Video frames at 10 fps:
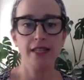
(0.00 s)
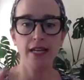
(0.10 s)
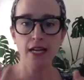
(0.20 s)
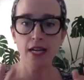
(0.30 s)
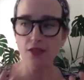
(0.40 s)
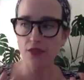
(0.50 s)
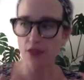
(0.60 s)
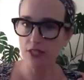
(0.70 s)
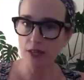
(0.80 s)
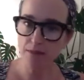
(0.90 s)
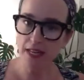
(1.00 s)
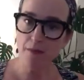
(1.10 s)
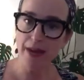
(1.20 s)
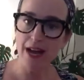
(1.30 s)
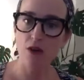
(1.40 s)
Like there's something
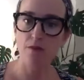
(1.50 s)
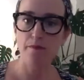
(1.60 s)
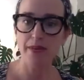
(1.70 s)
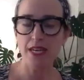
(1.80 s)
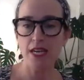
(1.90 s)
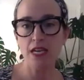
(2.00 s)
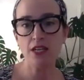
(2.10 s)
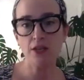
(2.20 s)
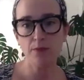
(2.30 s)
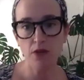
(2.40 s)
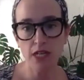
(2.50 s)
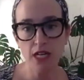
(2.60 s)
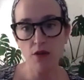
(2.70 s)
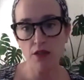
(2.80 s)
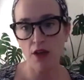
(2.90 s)
about being in
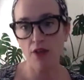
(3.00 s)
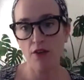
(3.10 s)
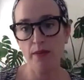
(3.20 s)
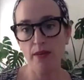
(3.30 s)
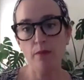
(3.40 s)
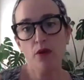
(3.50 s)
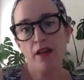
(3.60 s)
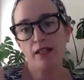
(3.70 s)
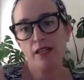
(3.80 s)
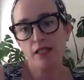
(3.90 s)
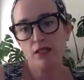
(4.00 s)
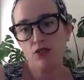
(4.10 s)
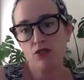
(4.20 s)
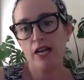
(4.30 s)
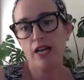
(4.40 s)
community with other people that
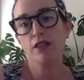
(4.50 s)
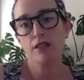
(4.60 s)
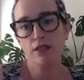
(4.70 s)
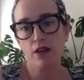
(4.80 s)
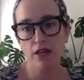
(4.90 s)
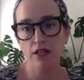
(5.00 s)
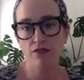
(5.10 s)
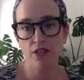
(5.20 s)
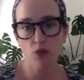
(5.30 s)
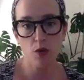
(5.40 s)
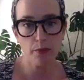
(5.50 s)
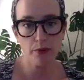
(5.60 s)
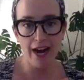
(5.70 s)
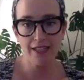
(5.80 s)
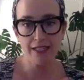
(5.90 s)
strengthens our individual
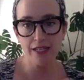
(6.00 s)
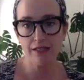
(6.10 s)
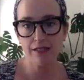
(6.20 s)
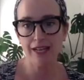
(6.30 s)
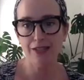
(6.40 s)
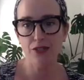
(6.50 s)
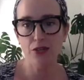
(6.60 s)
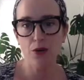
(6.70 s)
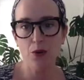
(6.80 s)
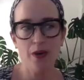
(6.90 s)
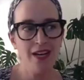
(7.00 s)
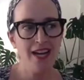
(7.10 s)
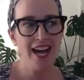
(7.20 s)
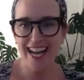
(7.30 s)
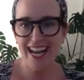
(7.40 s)
practice. And so
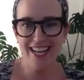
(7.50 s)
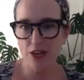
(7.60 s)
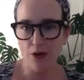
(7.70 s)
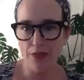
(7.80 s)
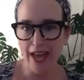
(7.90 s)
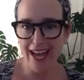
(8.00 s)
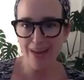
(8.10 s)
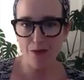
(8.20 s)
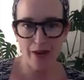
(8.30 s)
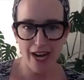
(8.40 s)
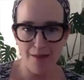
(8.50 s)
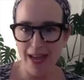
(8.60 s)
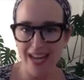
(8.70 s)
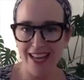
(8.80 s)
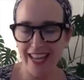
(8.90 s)
I didn't know that when I
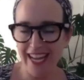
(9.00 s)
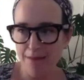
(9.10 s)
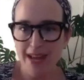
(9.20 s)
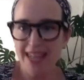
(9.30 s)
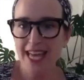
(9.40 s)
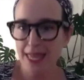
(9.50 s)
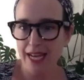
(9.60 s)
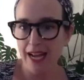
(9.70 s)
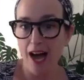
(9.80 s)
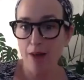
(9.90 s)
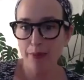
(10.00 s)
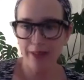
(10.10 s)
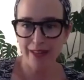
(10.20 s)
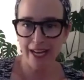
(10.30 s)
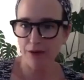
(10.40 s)
made like I made that thing up.
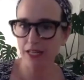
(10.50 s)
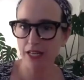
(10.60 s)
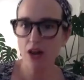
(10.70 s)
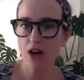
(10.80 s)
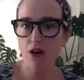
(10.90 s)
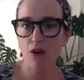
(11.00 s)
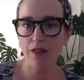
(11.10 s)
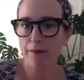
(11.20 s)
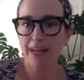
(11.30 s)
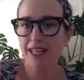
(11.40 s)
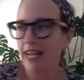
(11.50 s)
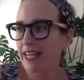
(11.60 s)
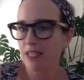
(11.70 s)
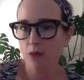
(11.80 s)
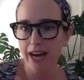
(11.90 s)
Like I was like, oh, like my
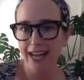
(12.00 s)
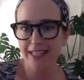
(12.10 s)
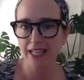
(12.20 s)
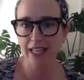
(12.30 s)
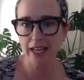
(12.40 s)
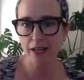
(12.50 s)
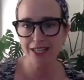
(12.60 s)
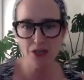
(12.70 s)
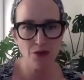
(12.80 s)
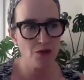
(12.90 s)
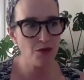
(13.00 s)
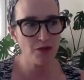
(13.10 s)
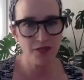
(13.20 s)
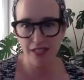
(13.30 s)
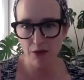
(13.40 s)
clients were asking, like, can you
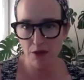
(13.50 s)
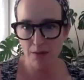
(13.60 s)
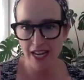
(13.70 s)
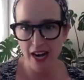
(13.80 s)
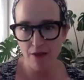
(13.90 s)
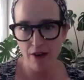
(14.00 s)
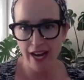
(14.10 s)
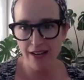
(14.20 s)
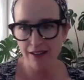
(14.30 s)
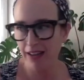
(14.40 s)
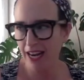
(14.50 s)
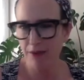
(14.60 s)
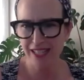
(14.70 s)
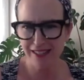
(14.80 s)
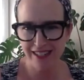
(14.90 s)
sit with me and I write? And I
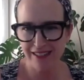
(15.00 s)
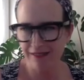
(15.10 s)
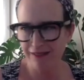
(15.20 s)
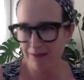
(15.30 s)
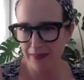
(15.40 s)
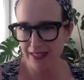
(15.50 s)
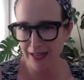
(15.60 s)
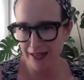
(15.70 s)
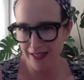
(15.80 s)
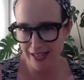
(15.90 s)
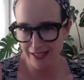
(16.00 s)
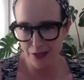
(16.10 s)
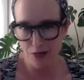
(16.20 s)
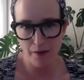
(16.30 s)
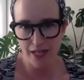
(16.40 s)
was like, that's all
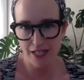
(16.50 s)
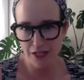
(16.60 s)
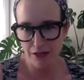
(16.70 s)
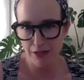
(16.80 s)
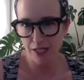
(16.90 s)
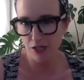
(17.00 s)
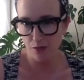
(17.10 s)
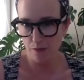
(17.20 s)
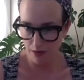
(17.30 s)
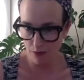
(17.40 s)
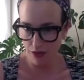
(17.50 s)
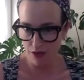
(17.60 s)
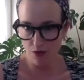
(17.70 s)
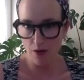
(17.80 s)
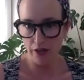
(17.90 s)
you want me to do is just be with
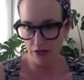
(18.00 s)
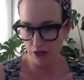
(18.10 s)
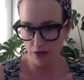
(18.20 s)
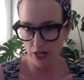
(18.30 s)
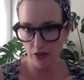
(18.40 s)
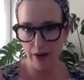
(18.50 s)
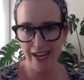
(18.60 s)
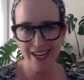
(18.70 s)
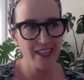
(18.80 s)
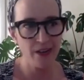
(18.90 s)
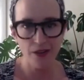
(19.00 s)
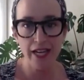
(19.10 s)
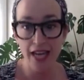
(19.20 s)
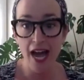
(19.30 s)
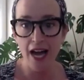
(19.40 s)
you while you're doing your writing. And they were like,
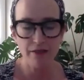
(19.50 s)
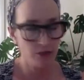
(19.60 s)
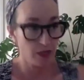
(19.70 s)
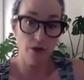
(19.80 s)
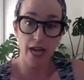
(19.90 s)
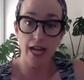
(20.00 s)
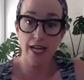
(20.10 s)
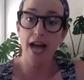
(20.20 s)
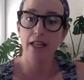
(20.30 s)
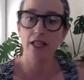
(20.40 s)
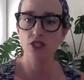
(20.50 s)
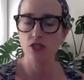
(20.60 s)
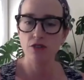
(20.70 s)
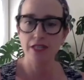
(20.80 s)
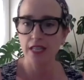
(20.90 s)
yeah. Just like, okay, yeah, let's
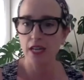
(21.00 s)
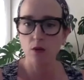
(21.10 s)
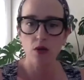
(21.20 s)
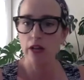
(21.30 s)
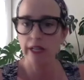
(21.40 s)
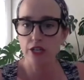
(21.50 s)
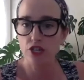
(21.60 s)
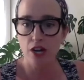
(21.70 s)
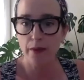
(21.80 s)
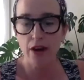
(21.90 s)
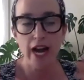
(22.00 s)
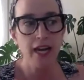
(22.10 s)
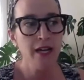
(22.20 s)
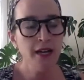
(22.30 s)
do this thing. We'll call it shut up and write.